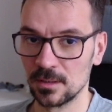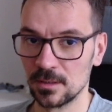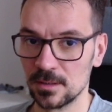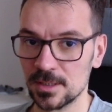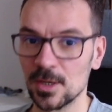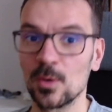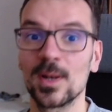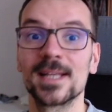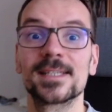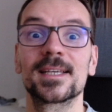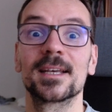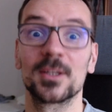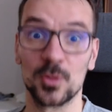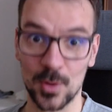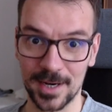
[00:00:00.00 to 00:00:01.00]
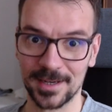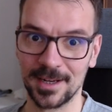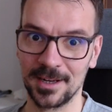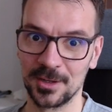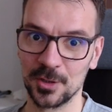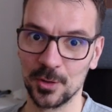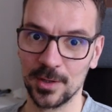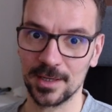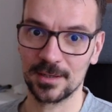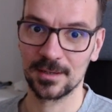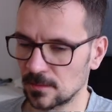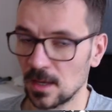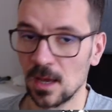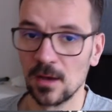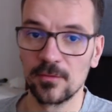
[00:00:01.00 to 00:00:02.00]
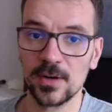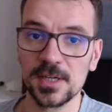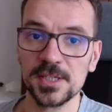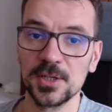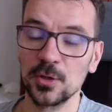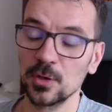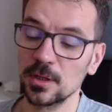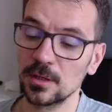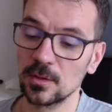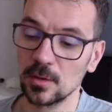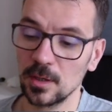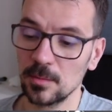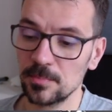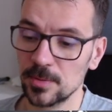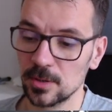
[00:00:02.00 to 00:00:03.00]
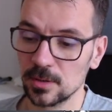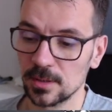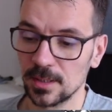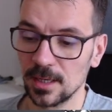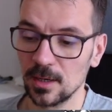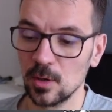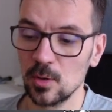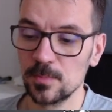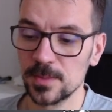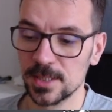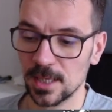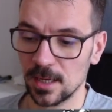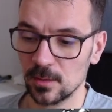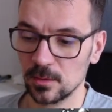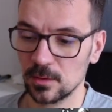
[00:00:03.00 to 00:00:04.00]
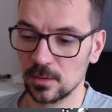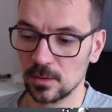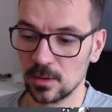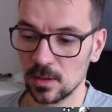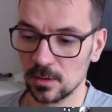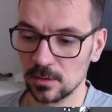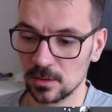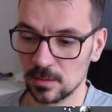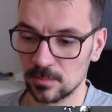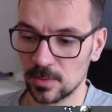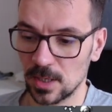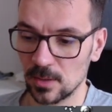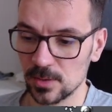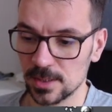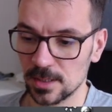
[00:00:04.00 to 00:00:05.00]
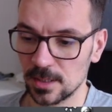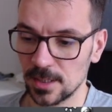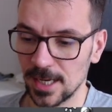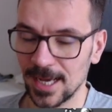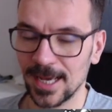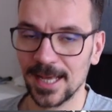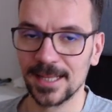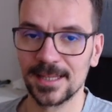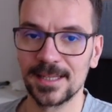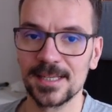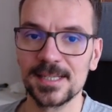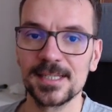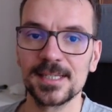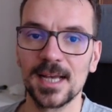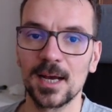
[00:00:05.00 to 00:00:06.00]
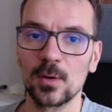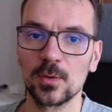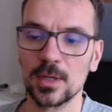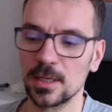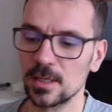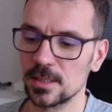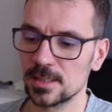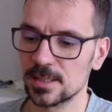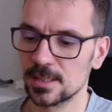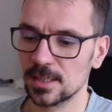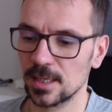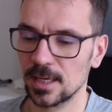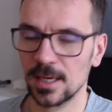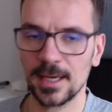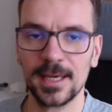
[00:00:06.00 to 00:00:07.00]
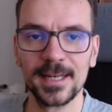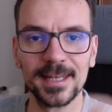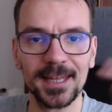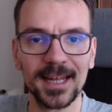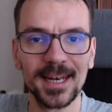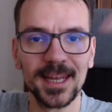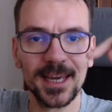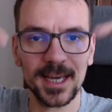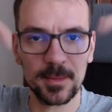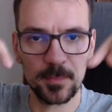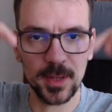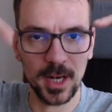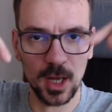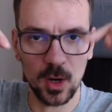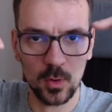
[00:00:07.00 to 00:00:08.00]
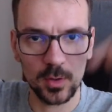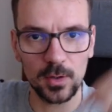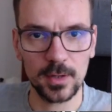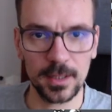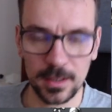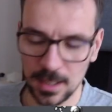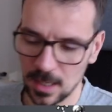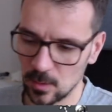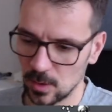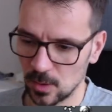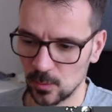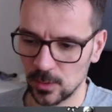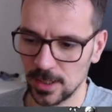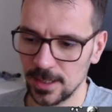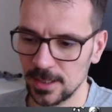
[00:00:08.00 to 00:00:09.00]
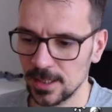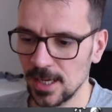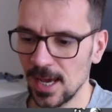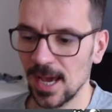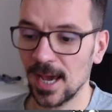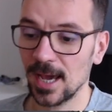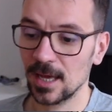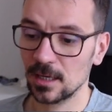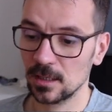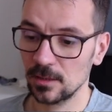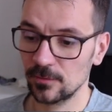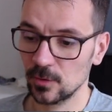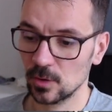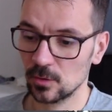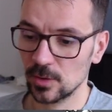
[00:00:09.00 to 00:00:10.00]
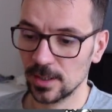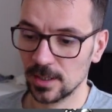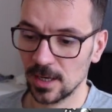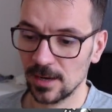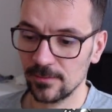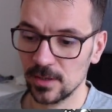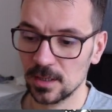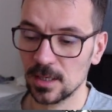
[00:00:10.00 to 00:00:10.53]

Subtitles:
So let's get right into it. First you need to import the loop sound to your content browser, and this sound is in the link below. You can download it, and if you already have it,